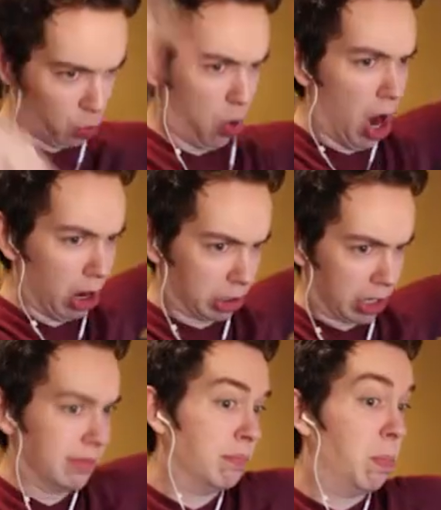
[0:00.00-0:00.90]
Yeah.
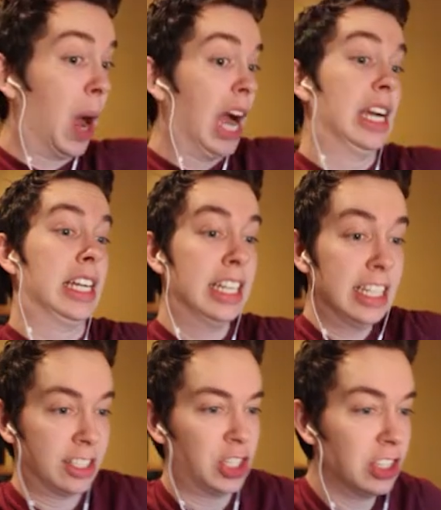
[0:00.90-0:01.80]
Welcome back.
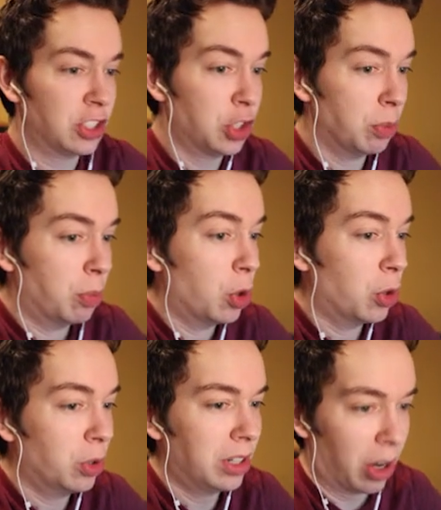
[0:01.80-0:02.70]
Since the
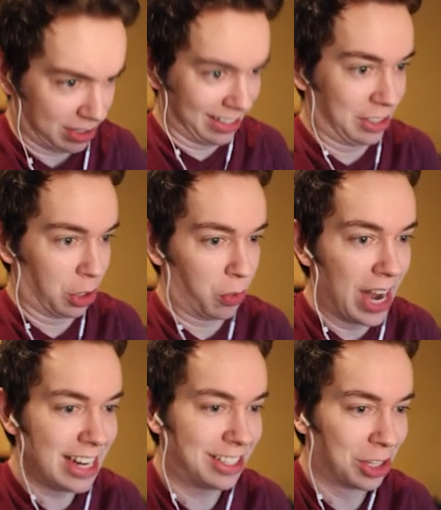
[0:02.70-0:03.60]
moon, since the
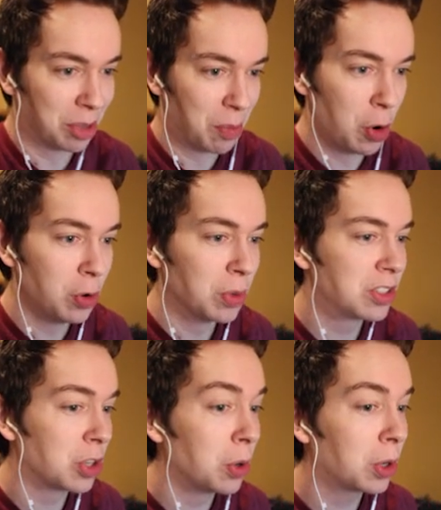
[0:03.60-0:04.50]
race to the moon
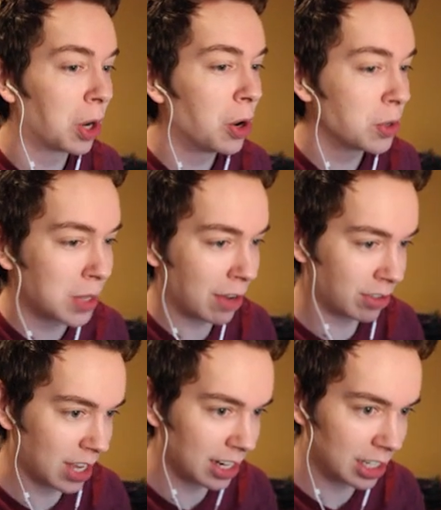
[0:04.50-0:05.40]
was so close, I've
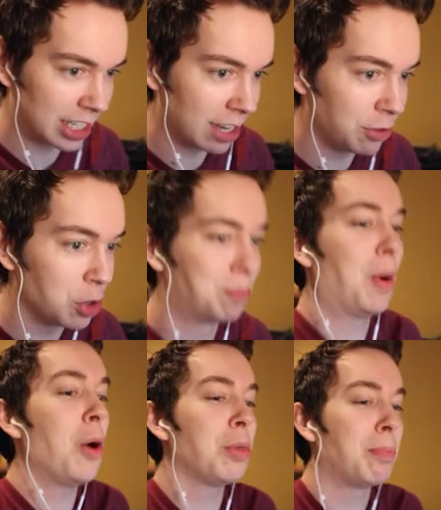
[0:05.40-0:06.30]
decided to give you
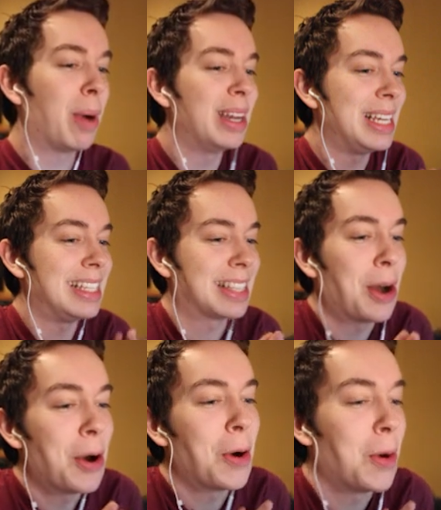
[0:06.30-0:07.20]
both buddies.
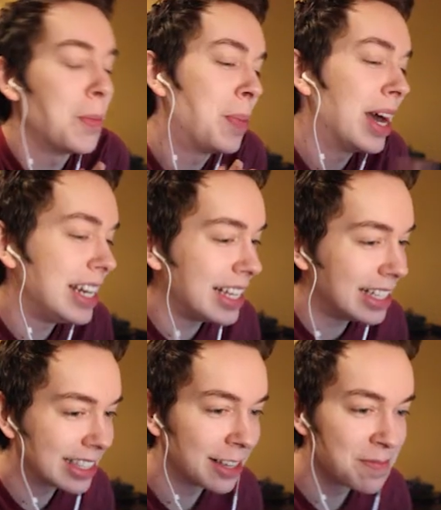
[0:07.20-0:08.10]
Oh,
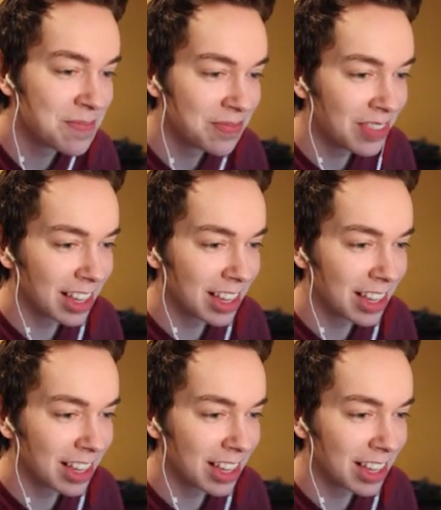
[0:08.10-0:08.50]
buddies. Buddies.